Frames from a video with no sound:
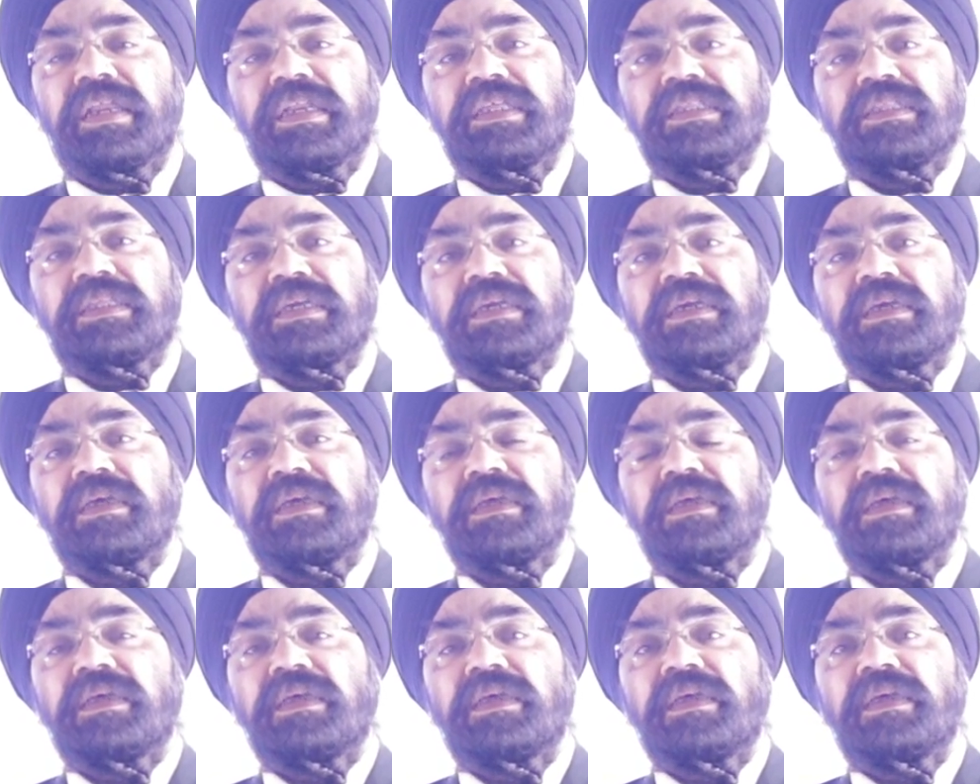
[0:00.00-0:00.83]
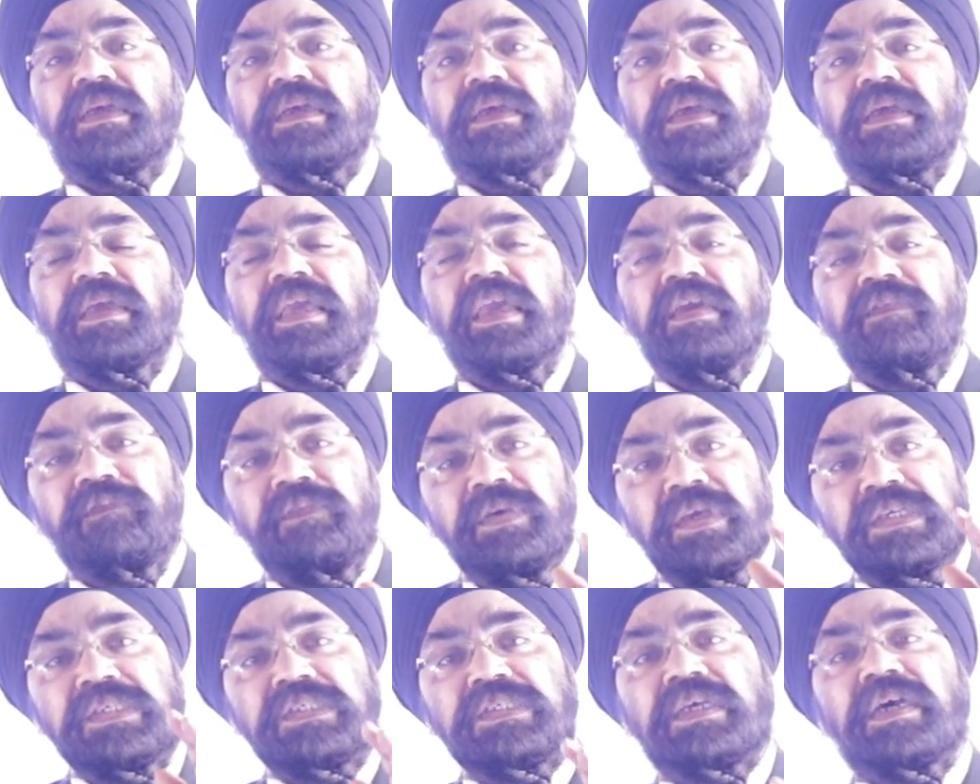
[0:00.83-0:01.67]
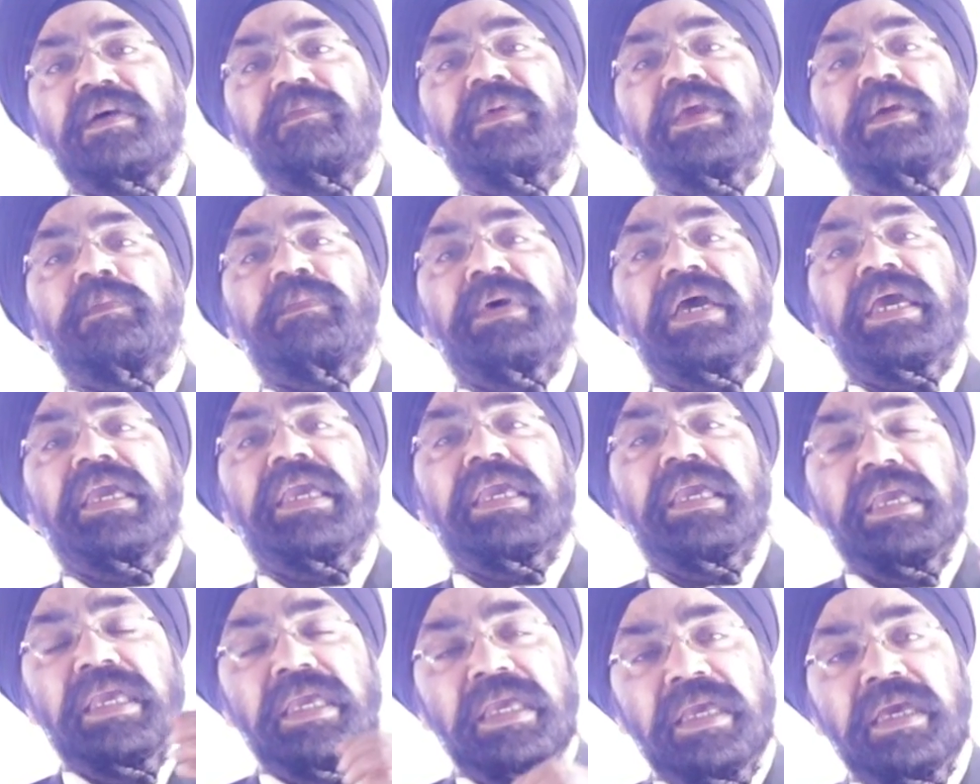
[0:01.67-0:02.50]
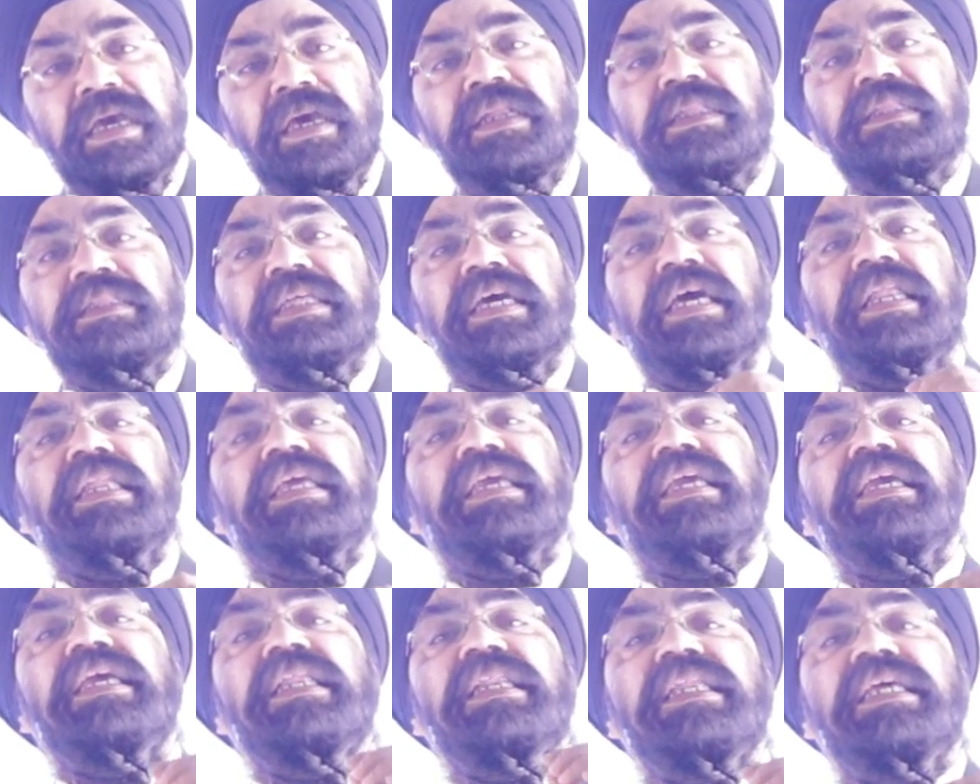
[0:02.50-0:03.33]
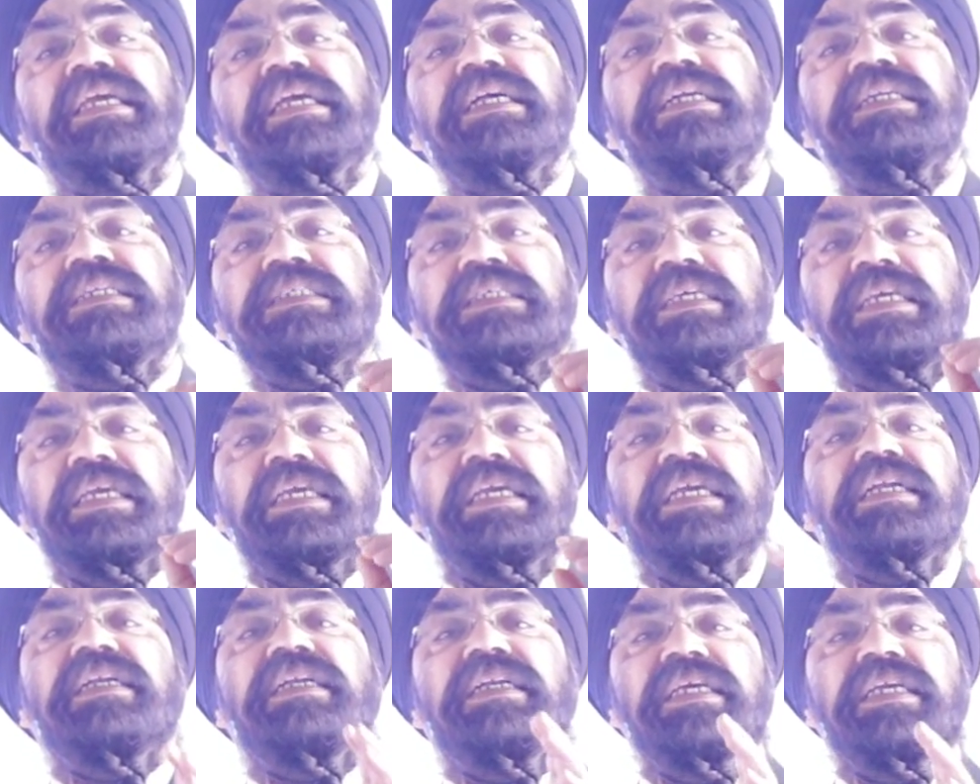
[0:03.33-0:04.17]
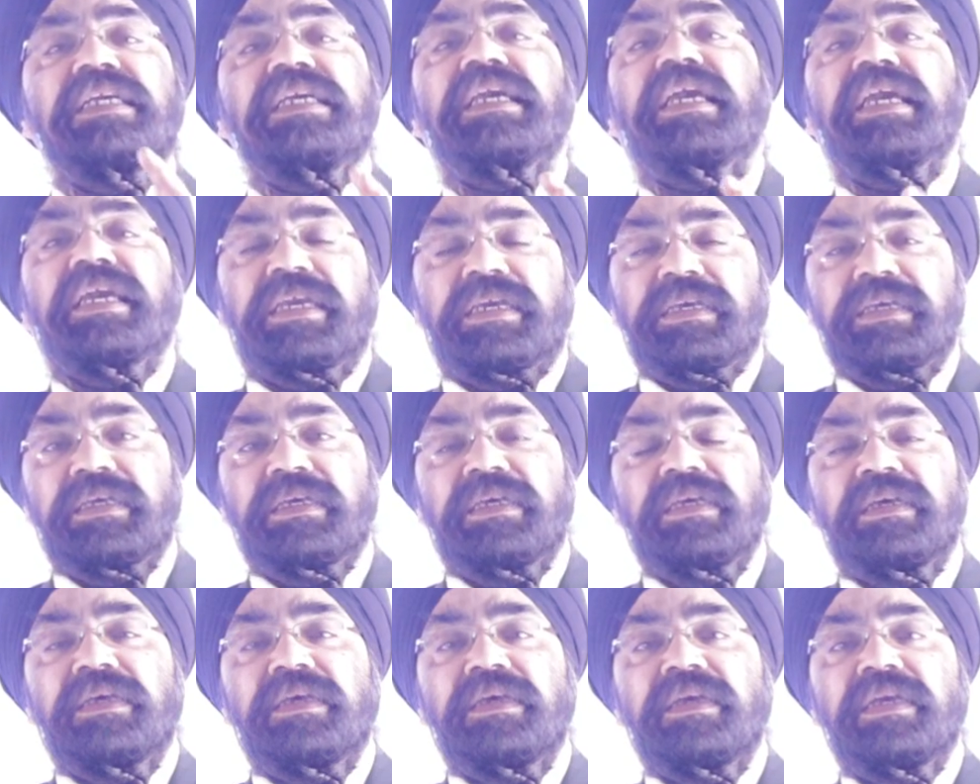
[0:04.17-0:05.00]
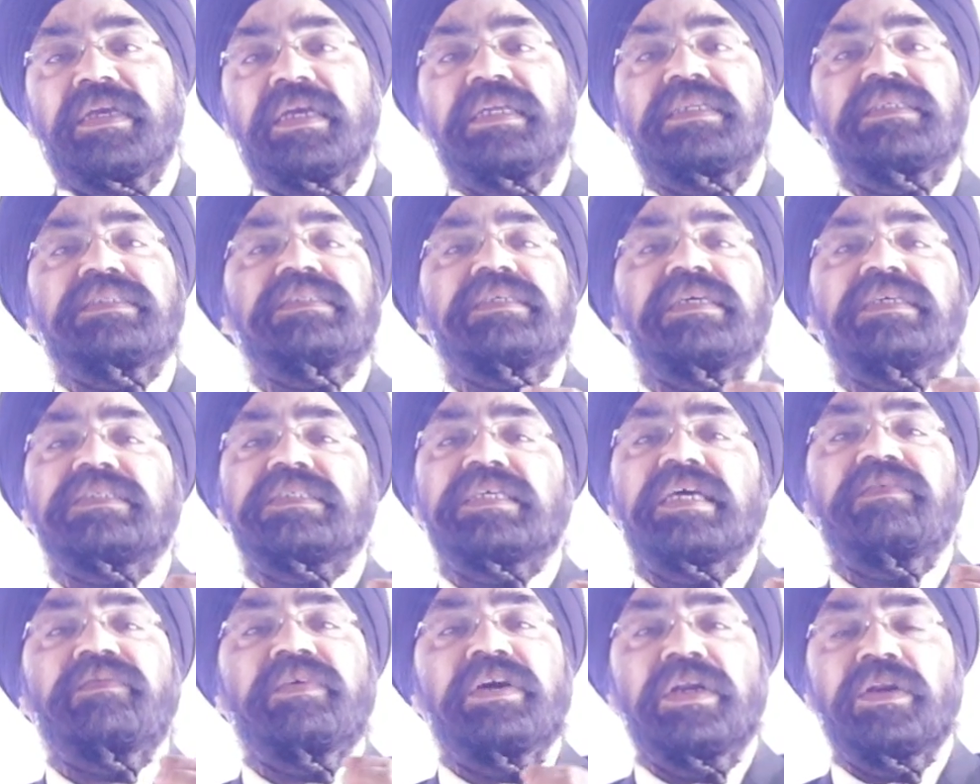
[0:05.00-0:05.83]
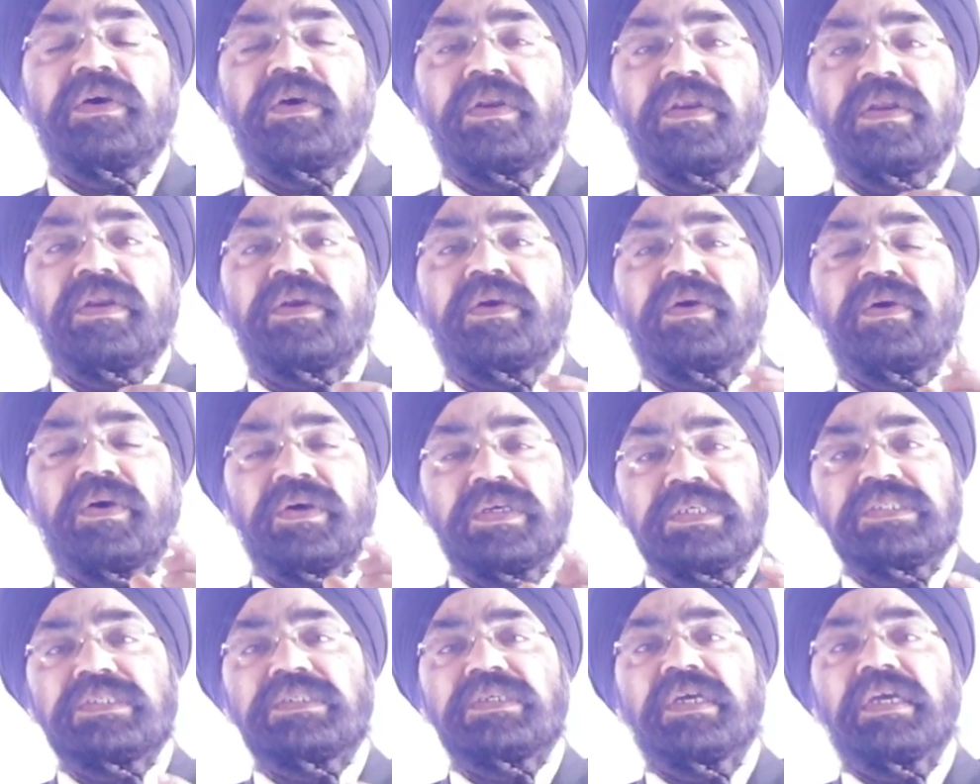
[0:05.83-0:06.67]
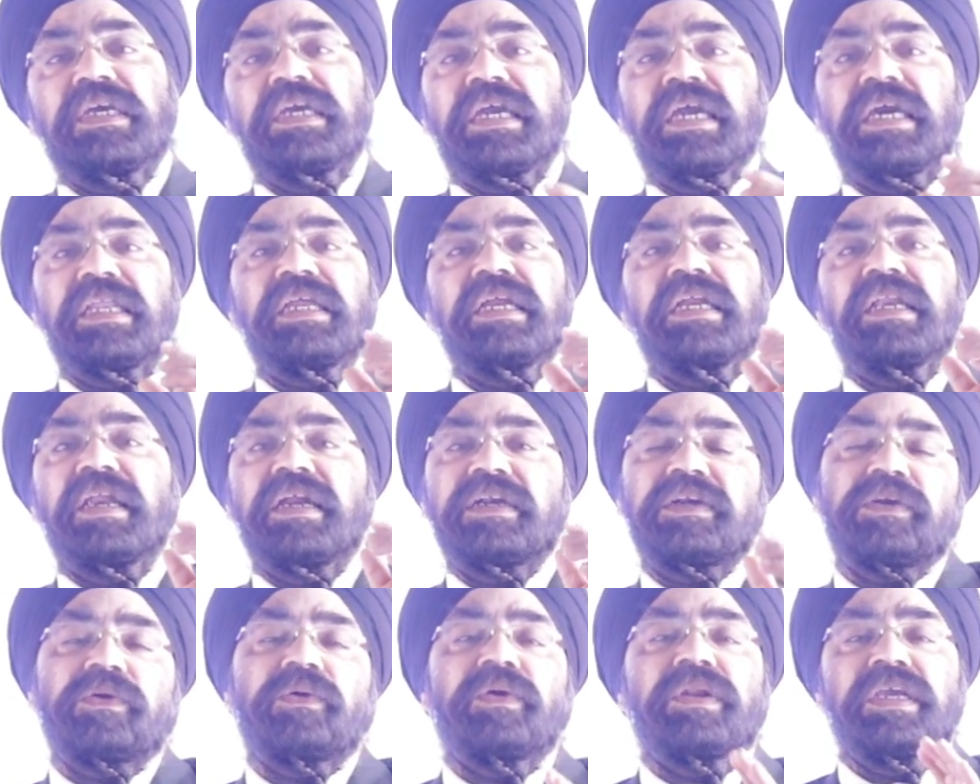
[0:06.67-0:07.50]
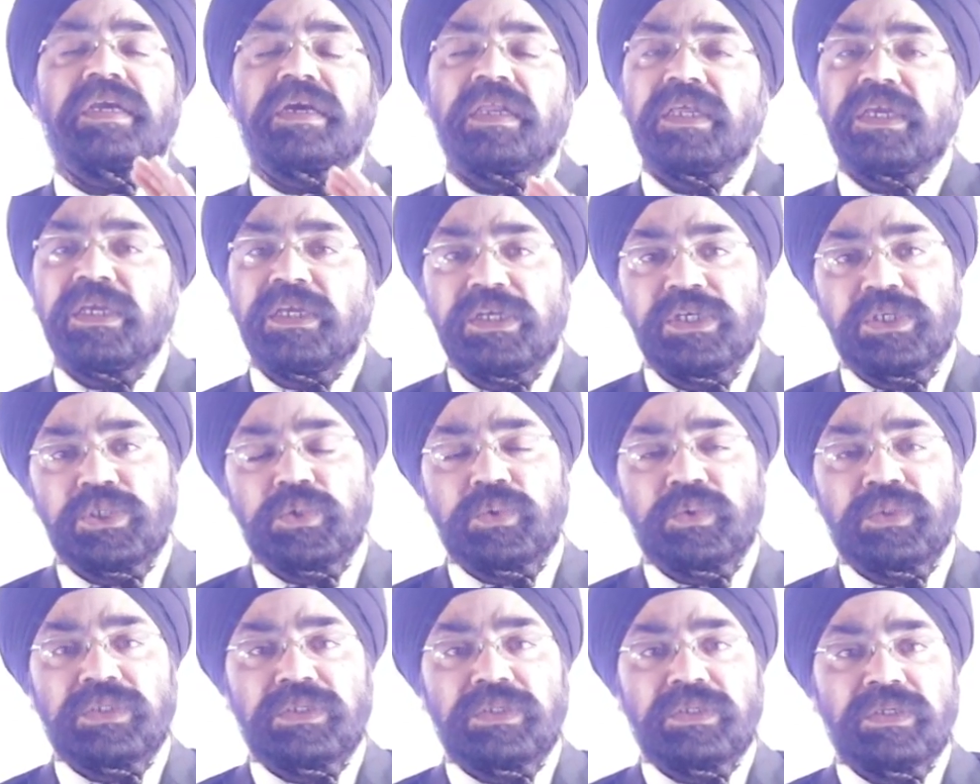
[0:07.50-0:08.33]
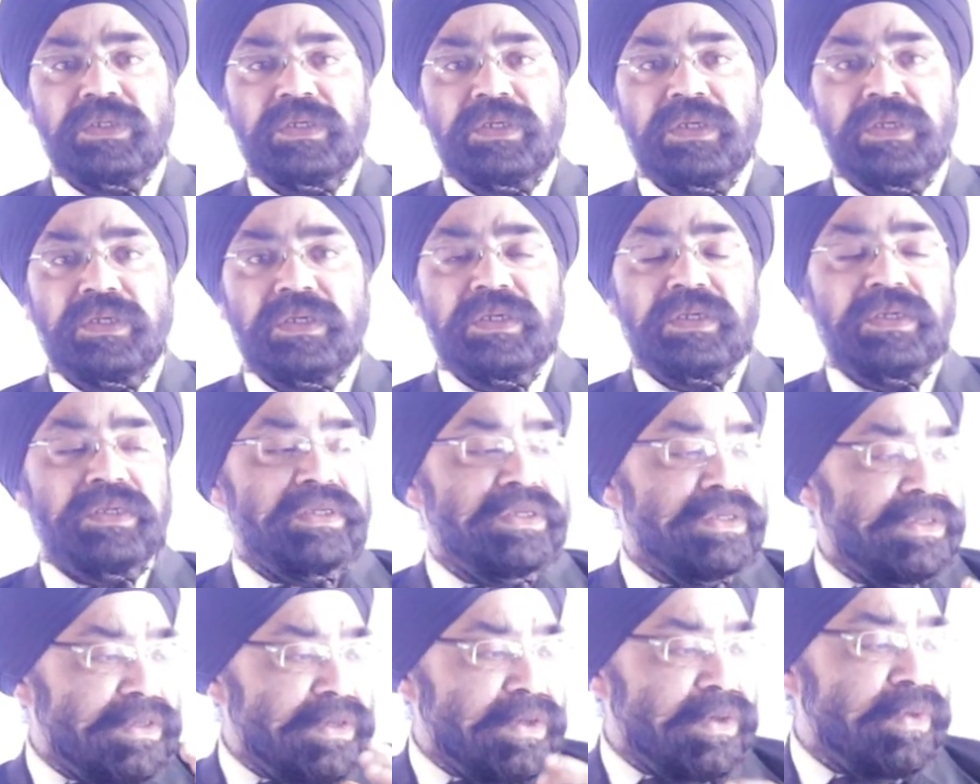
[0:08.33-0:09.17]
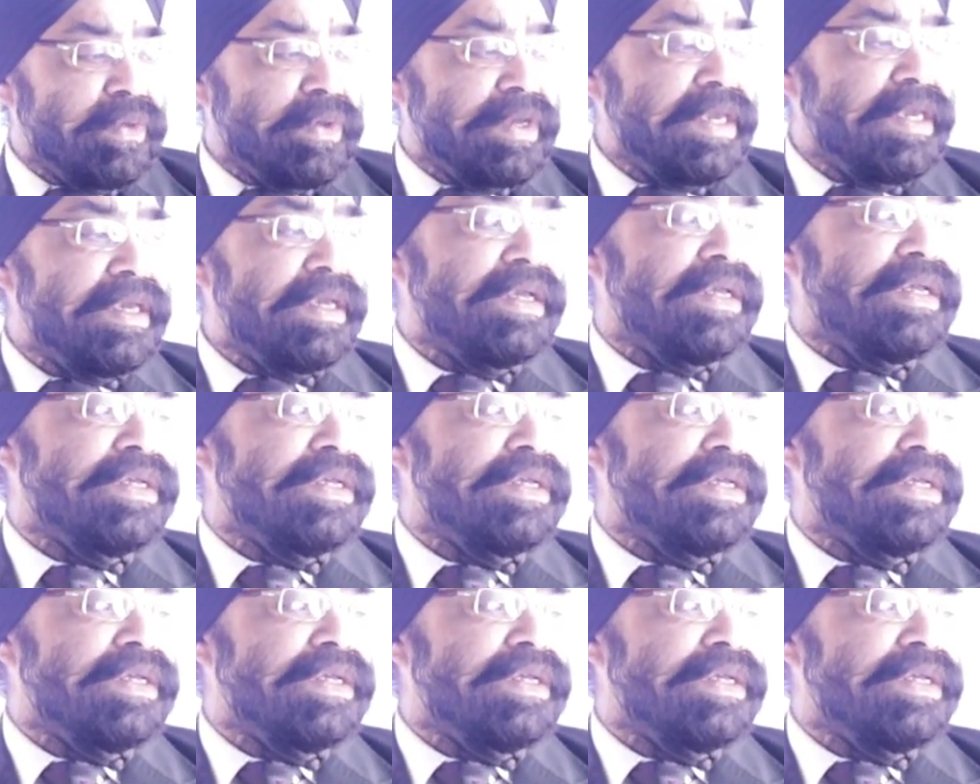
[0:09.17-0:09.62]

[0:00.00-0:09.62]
anything. If he is coming by air, then he needs ETA. It is a $7 cost and electronically issued. Okay,